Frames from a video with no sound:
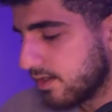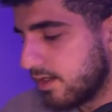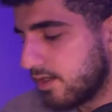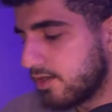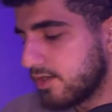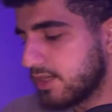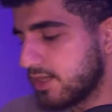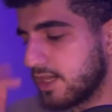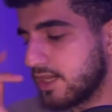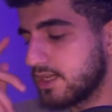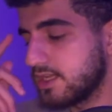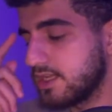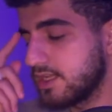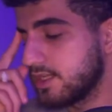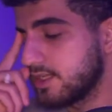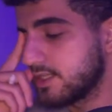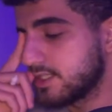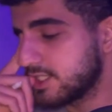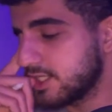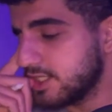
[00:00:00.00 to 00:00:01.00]
Okay,
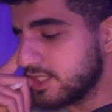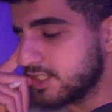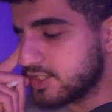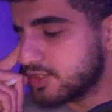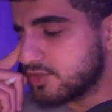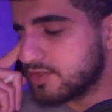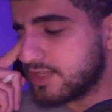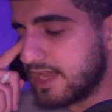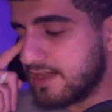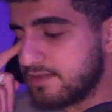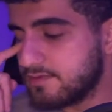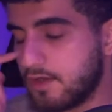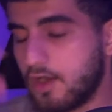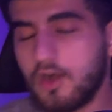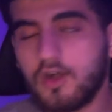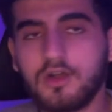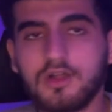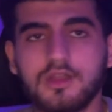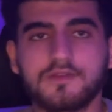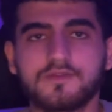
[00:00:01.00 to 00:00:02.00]
so it should have
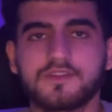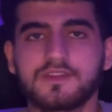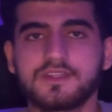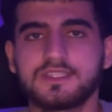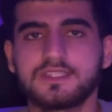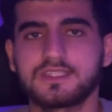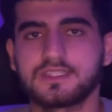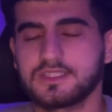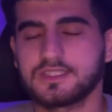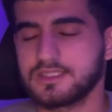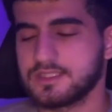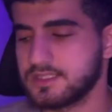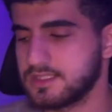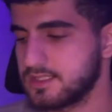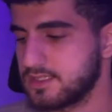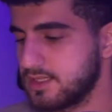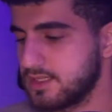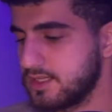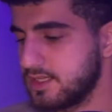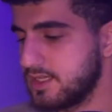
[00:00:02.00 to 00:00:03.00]
all of this.
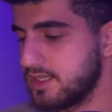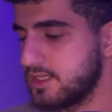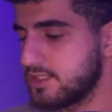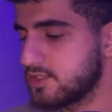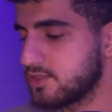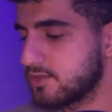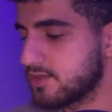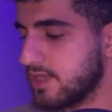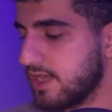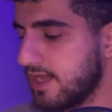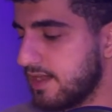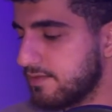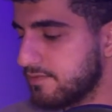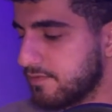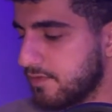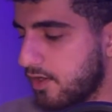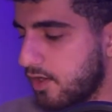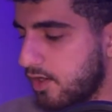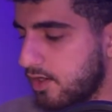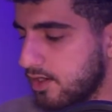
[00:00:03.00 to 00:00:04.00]
It should
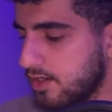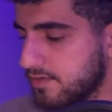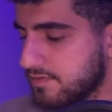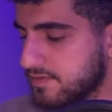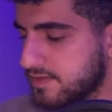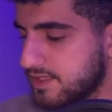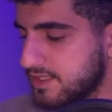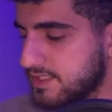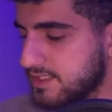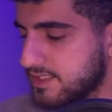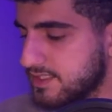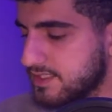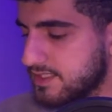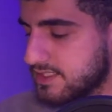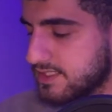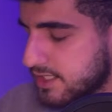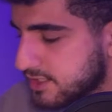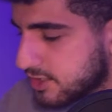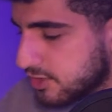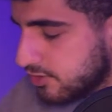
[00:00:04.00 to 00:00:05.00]
have all of these.
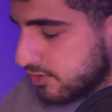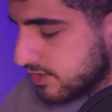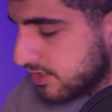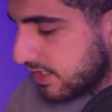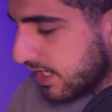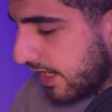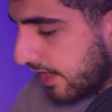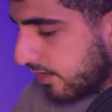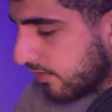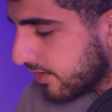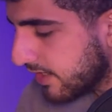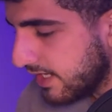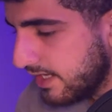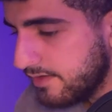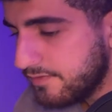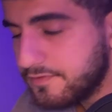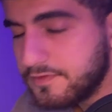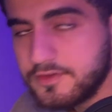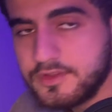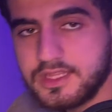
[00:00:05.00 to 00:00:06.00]
So now,
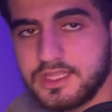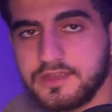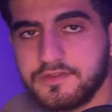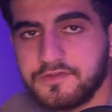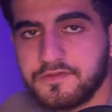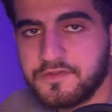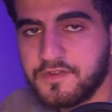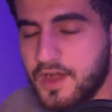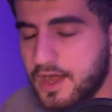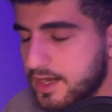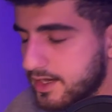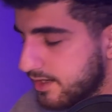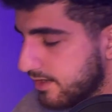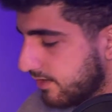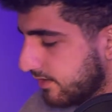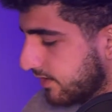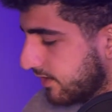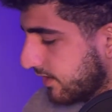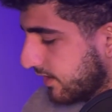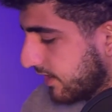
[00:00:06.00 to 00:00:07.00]
if you
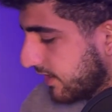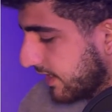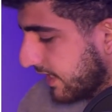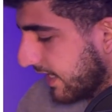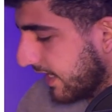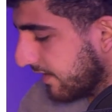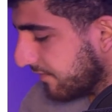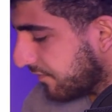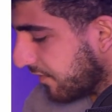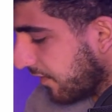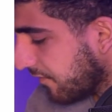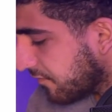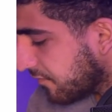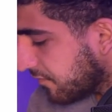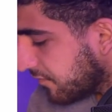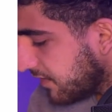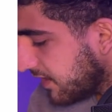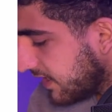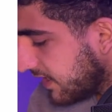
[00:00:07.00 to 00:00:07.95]
define f of